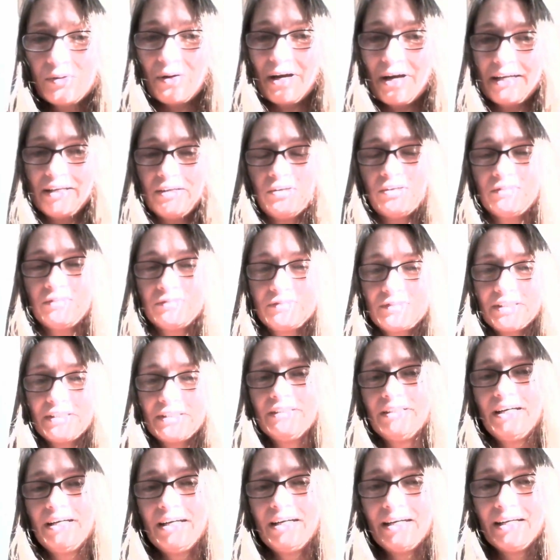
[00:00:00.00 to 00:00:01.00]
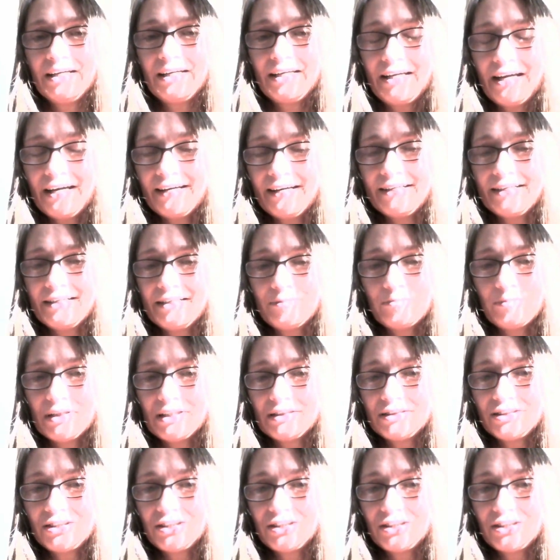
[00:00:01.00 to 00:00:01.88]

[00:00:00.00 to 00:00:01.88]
quite often I am